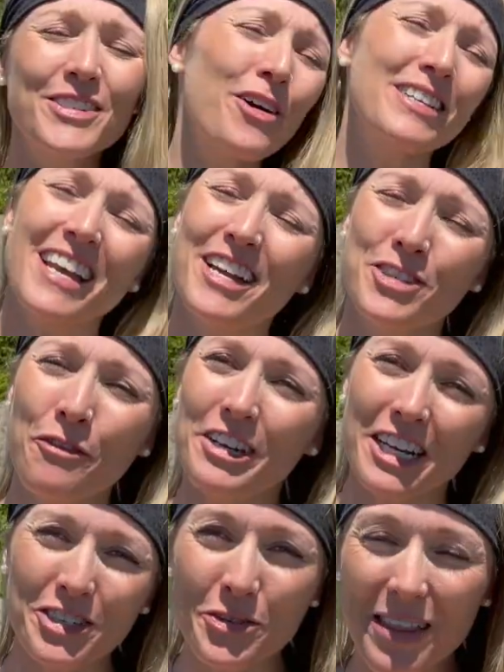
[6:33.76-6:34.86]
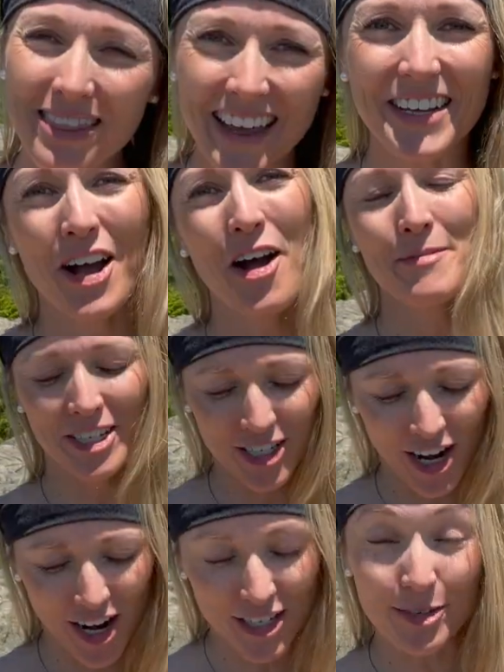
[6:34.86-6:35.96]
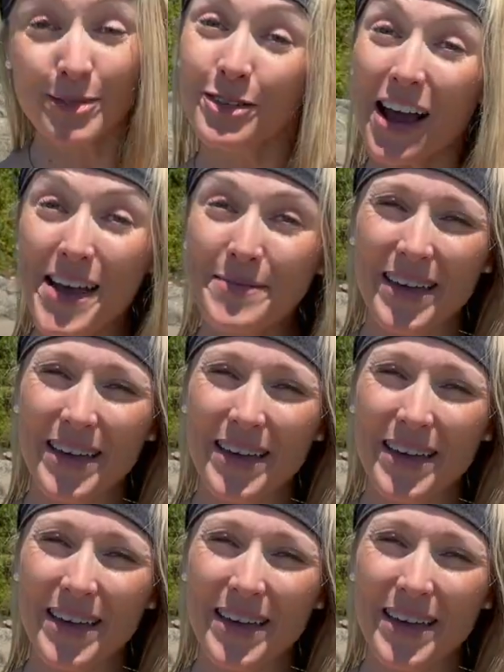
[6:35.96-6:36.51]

always guys, don't forget to like, comment, share, subscribe,